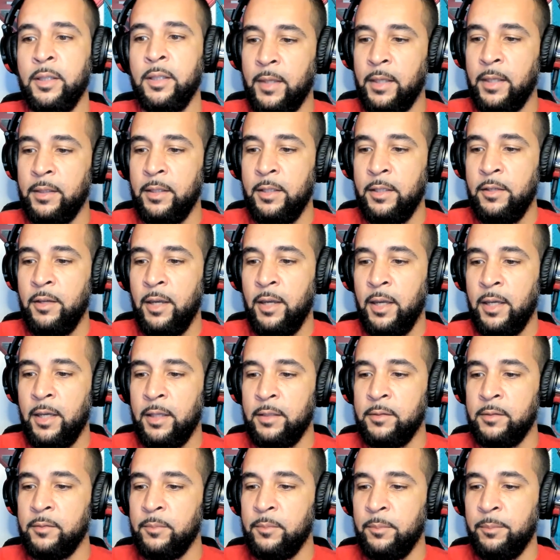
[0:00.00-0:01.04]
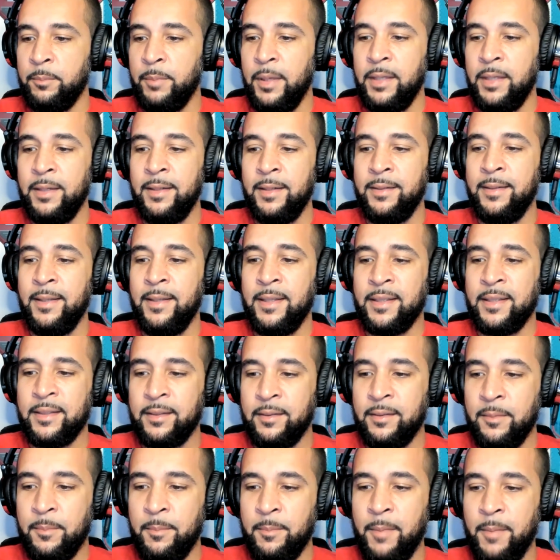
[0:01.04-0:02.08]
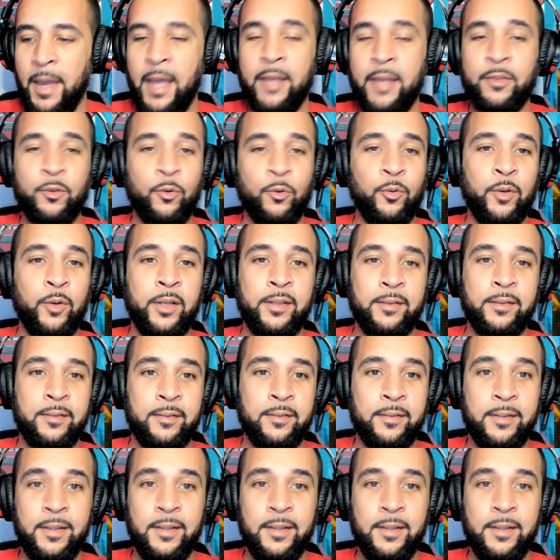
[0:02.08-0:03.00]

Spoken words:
And then you had Benedict Mathurin.